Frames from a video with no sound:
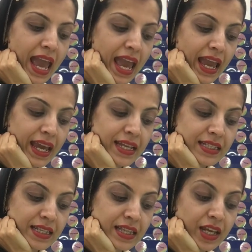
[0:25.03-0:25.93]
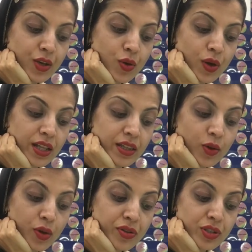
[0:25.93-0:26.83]
And
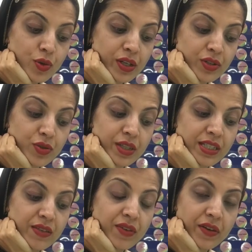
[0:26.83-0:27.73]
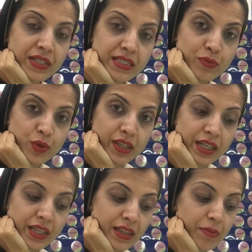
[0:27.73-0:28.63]
authors know how to do this very
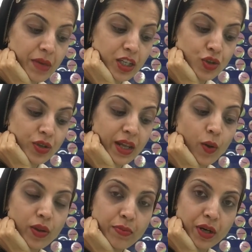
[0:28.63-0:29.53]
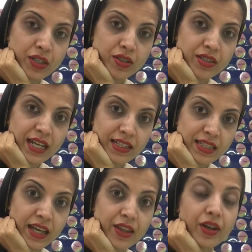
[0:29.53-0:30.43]
smoothly. They make sure that all the parts are tied
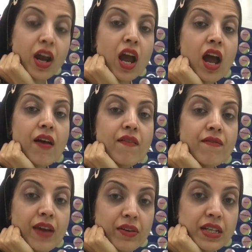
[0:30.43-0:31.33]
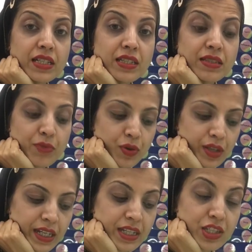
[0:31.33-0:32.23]
together very
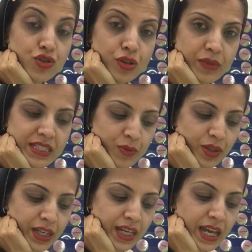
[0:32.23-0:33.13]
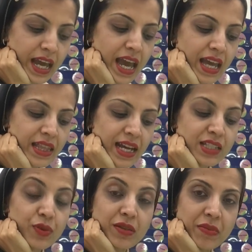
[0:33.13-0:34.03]
smoothly, extremely smoothly. And
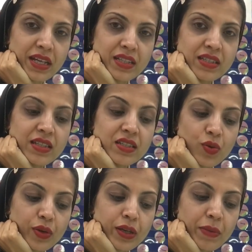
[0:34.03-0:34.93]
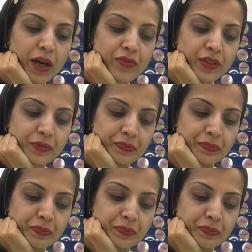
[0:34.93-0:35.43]
that's what makes the story powerful.